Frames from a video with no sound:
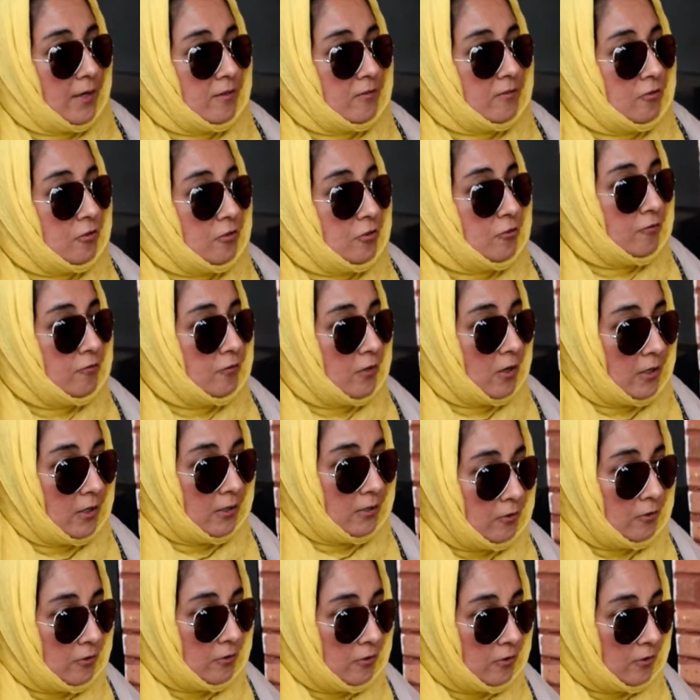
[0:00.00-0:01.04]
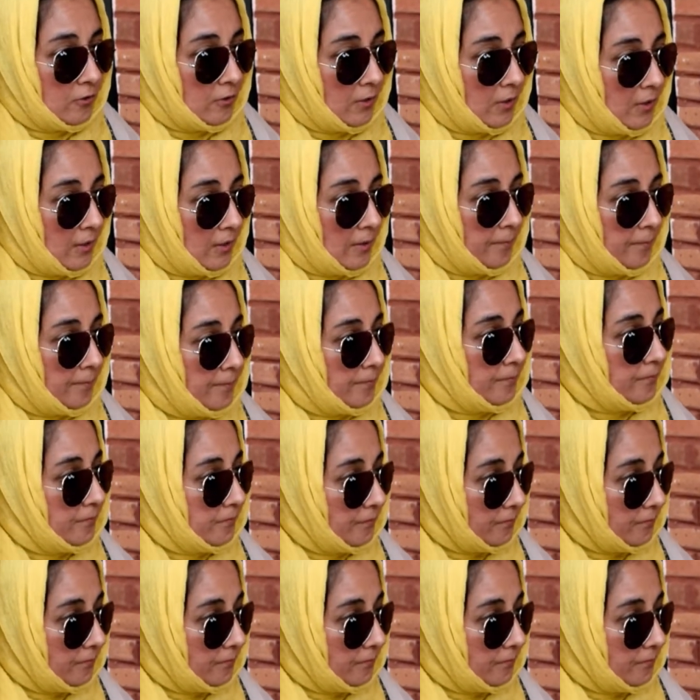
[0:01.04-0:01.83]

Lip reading: Okay, so you've got your,